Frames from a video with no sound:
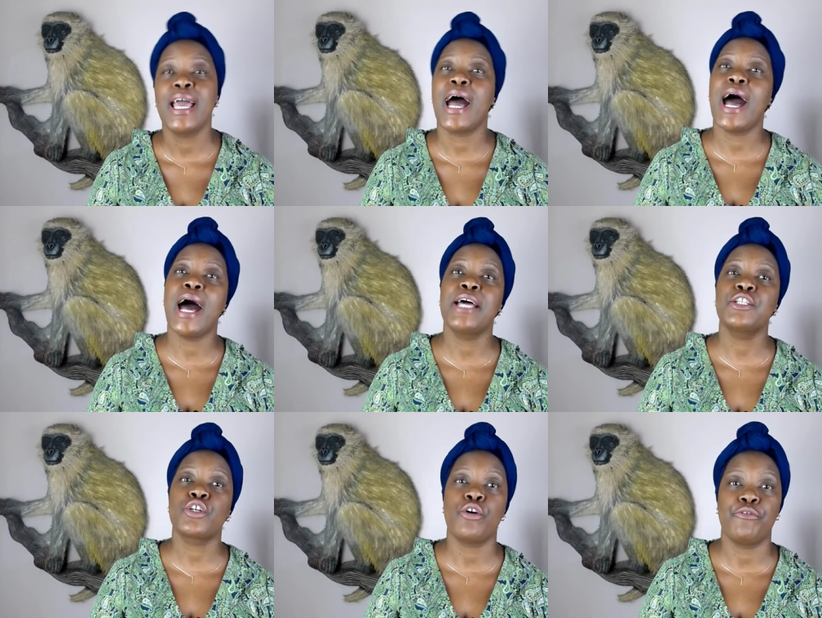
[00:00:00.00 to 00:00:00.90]
and
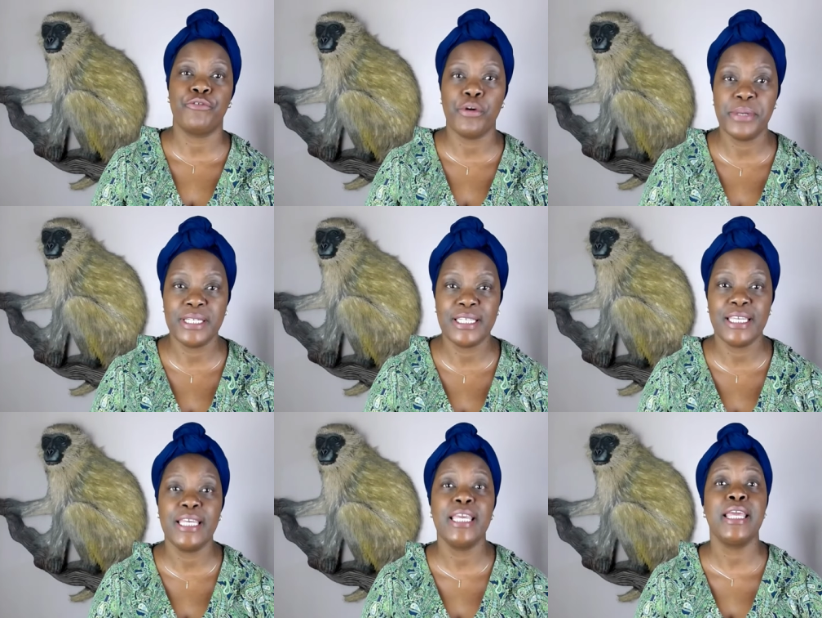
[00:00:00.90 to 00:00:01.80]

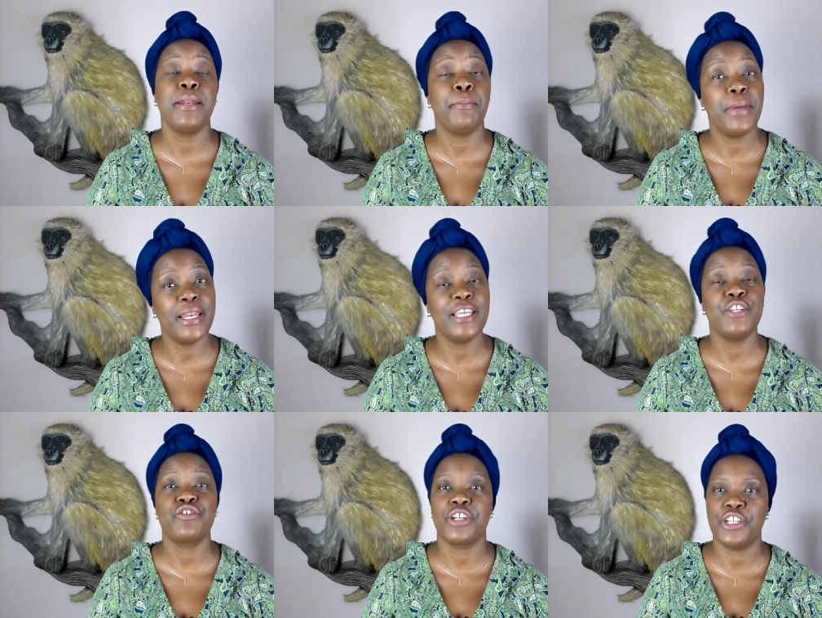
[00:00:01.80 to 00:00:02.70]
conformity in many
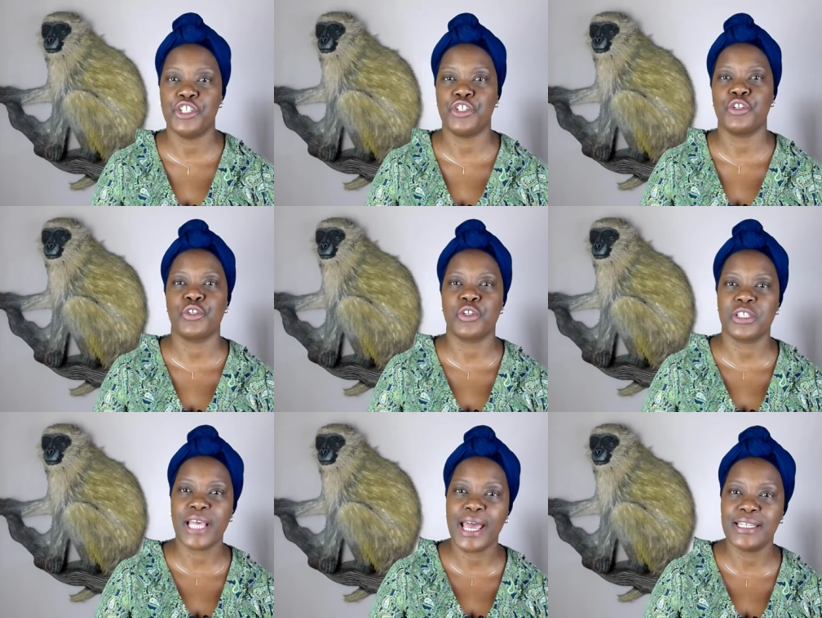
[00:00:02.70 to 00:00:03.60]
traditional
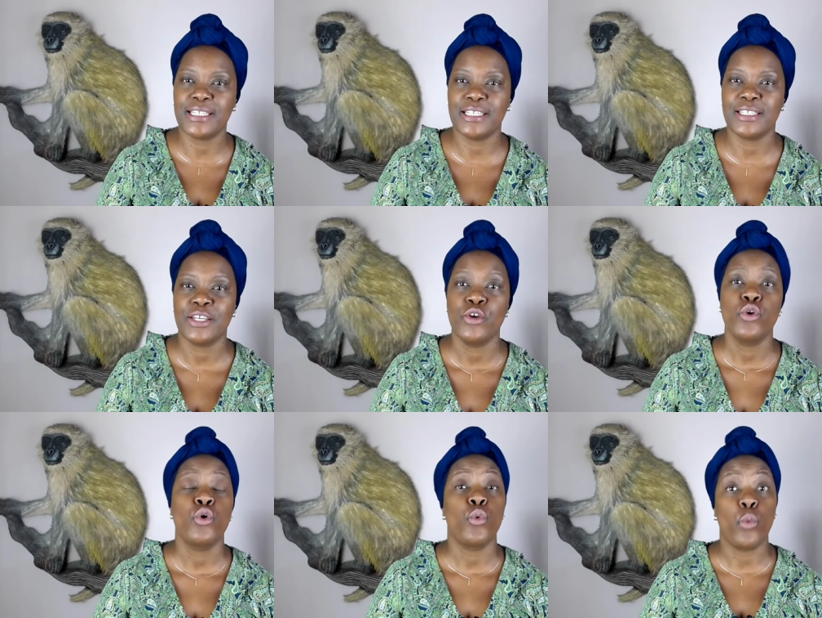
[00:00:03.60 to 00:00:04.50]
societies
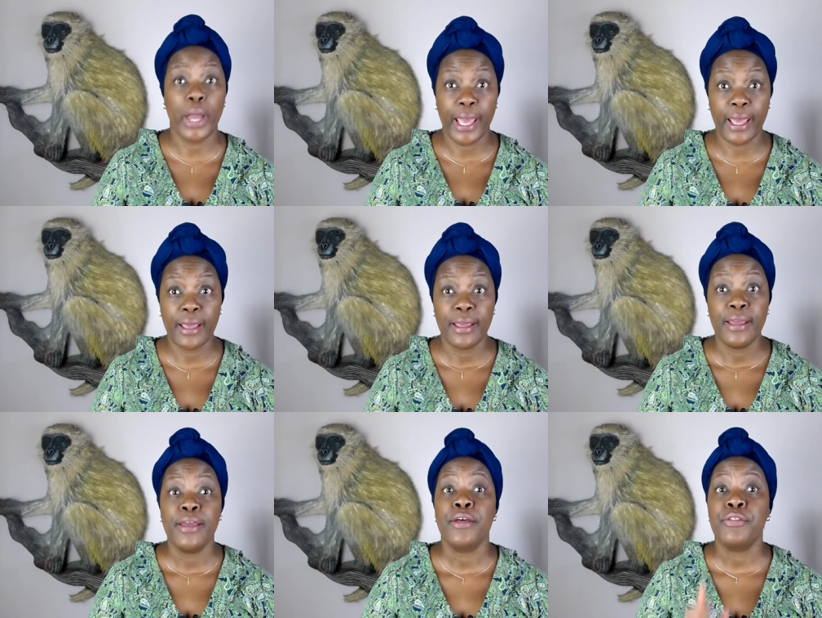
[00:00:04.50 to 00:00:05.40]
where
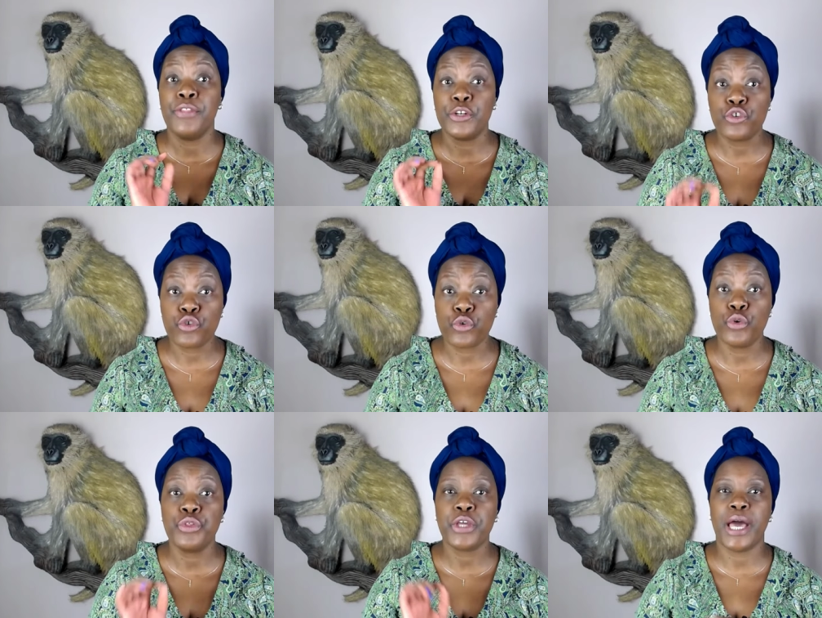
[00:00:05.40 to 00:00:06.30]
the
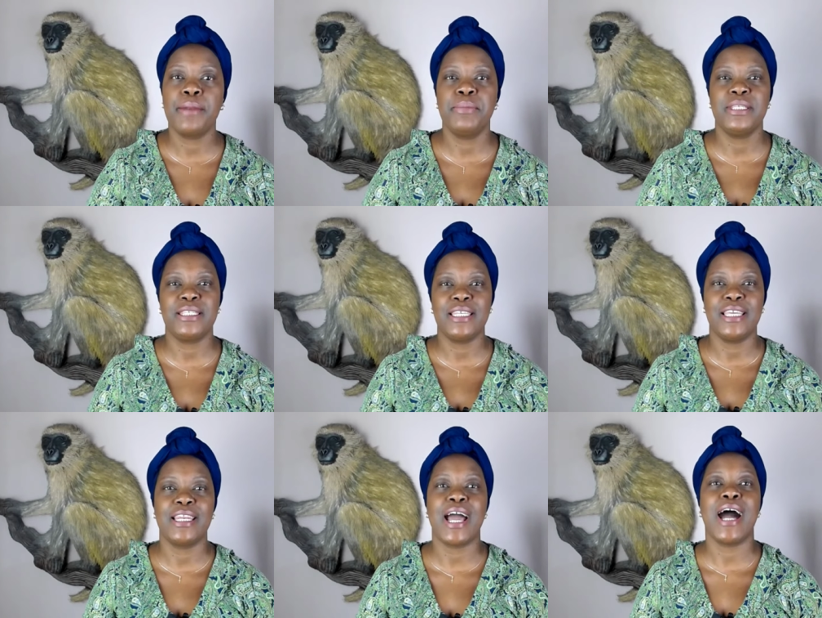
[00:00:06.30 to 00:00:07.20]
truth can be seen
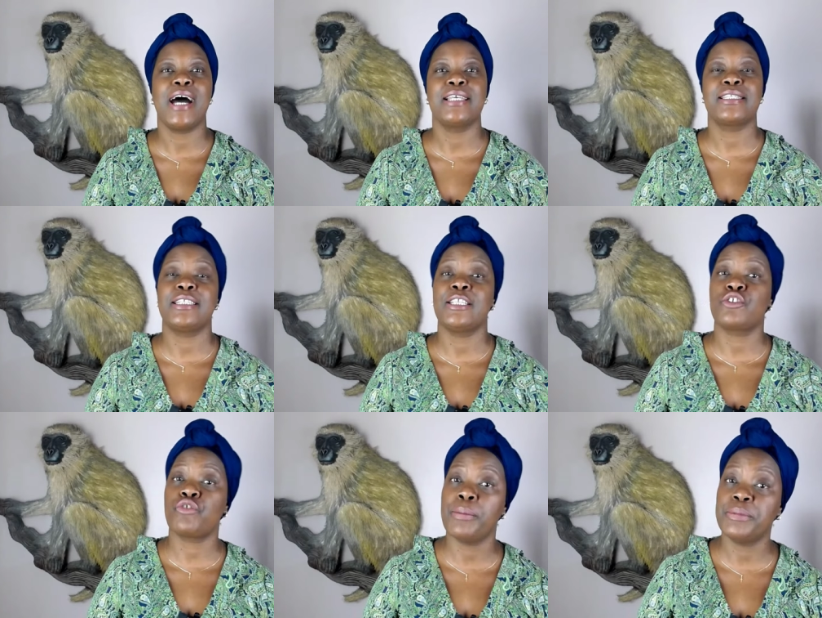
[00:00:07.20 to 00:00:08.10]
as
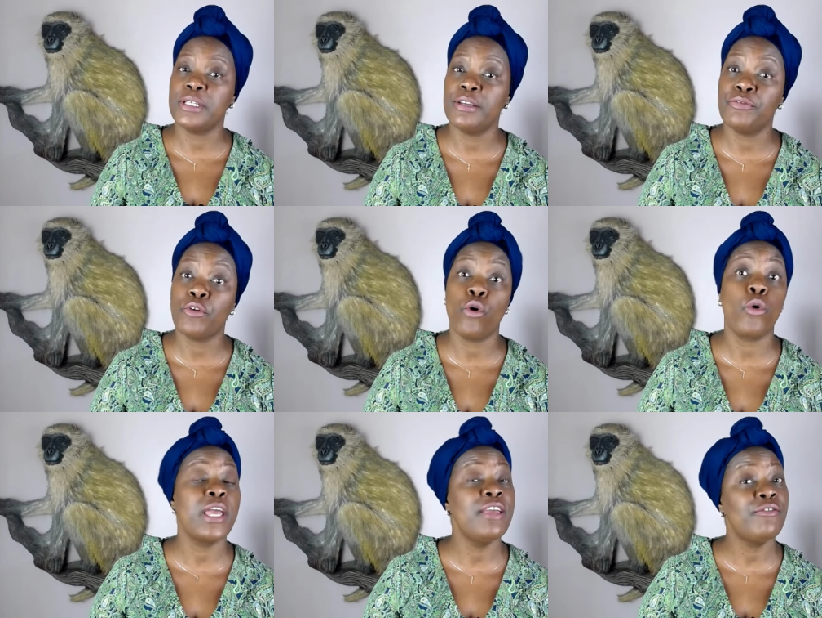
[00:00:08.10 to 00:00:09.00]
disruptive or
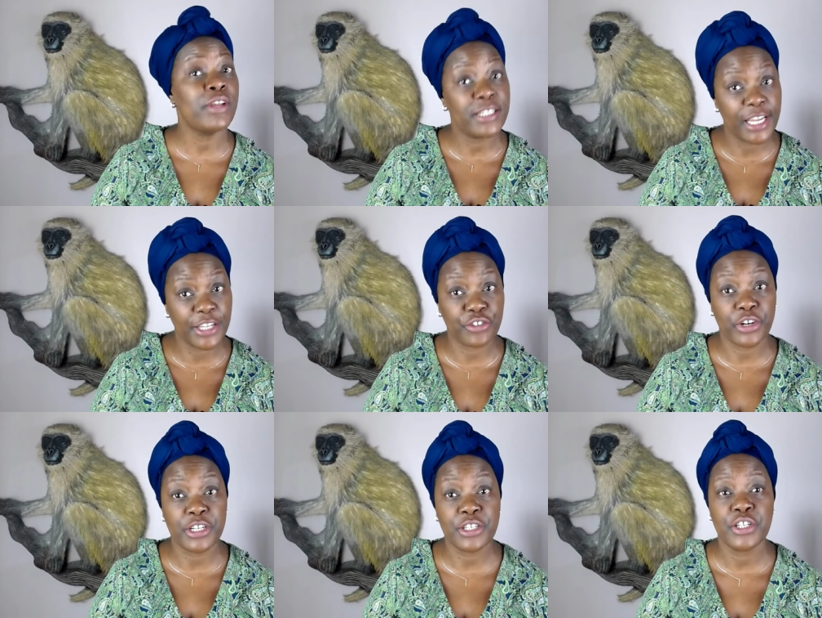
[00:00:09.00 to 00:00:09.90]
even
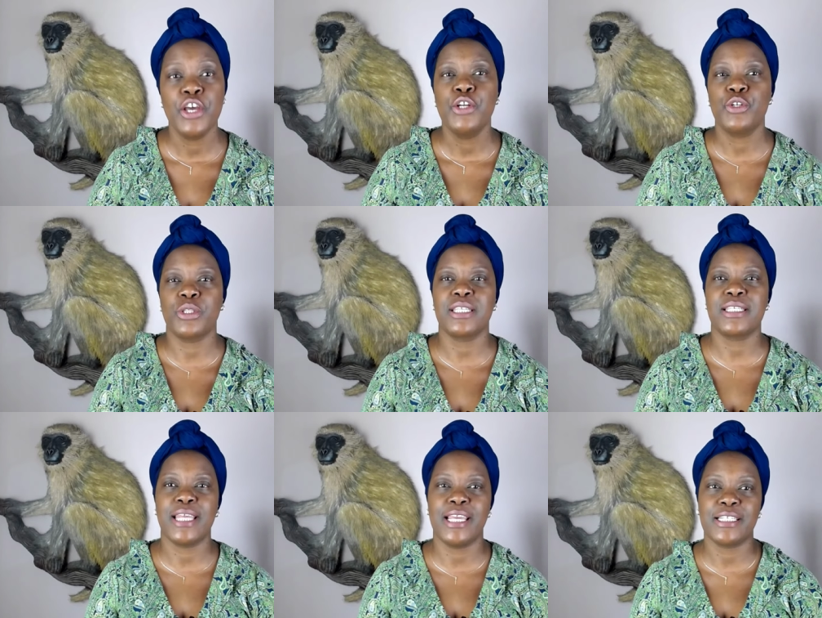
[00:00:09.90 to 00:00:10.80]
dangerous to the
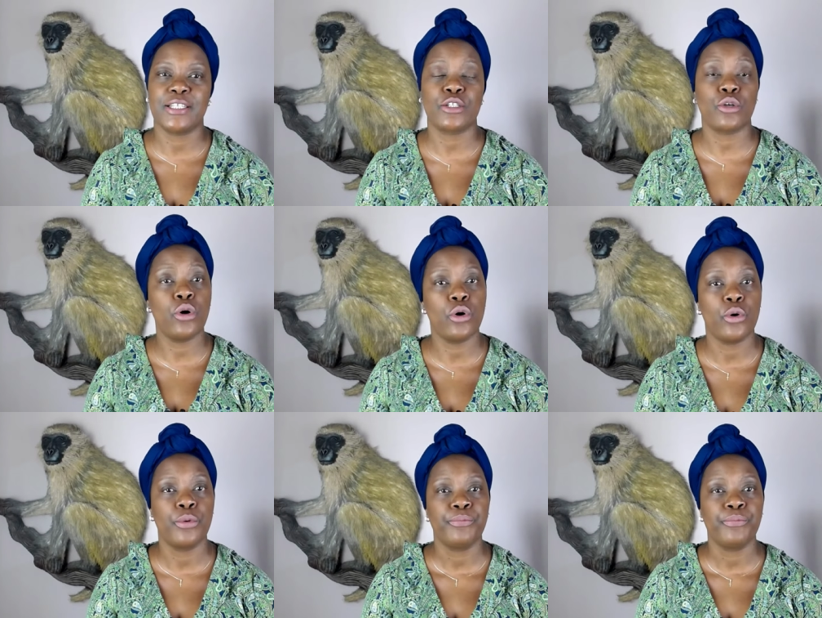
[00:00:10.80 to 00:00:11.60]
status quo.